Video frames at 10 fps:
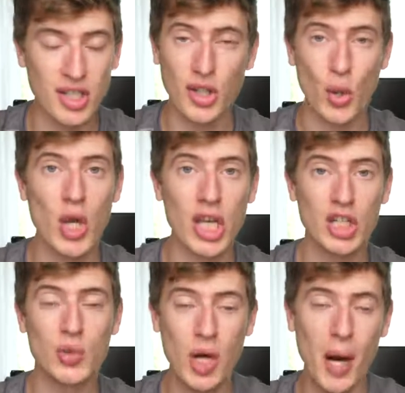annoying
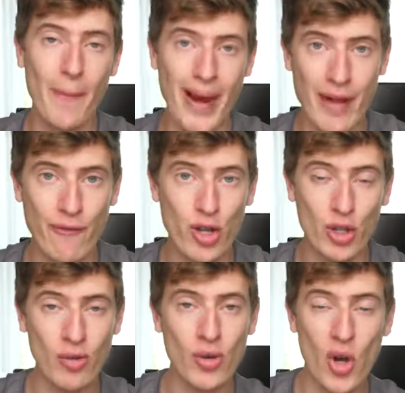because you can't plan for it.
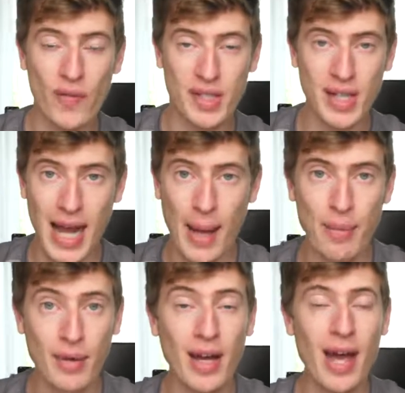You don't know if it's going to
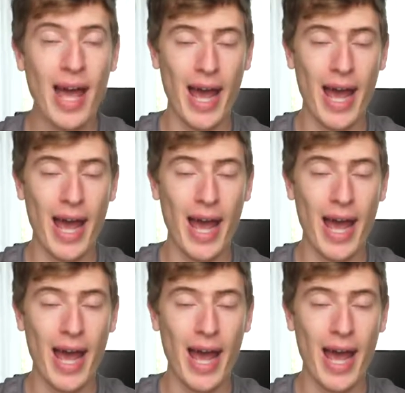happen.